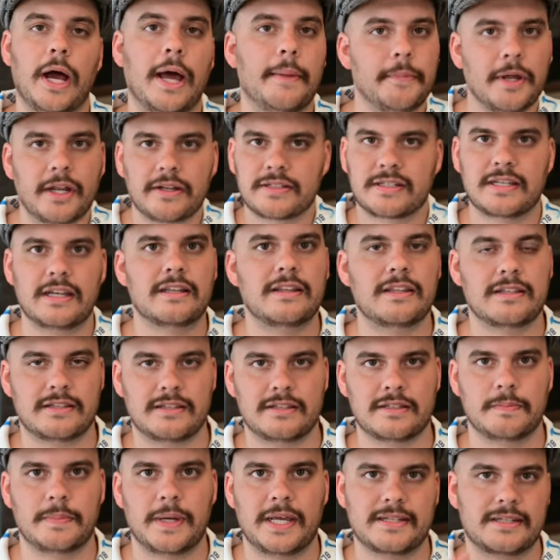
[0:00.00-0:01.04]
I'm not saying this
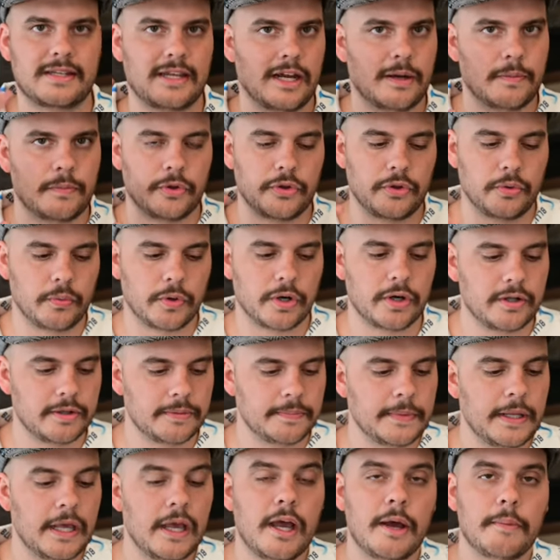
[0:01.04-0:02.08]
is the best camera in the world,